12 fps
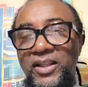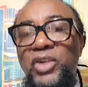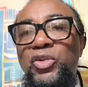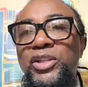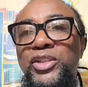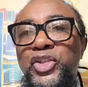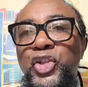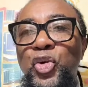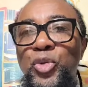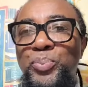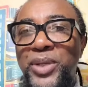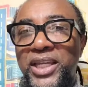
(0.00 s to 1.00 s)
There will
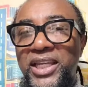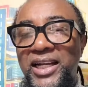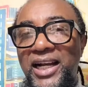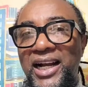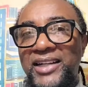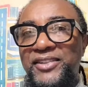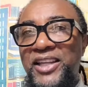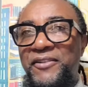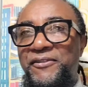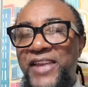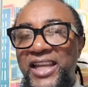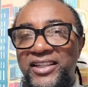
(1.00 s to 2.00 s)
soon be a
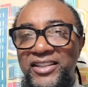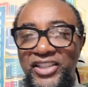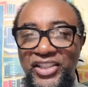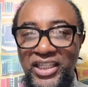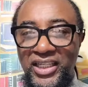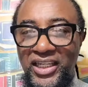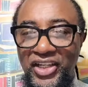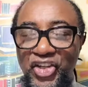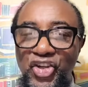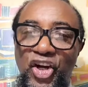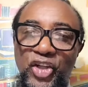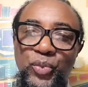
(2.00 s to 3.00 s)
vacancy
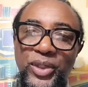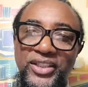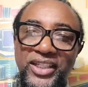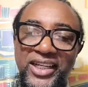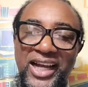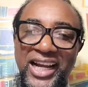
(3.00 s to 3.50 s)
in Northwest St.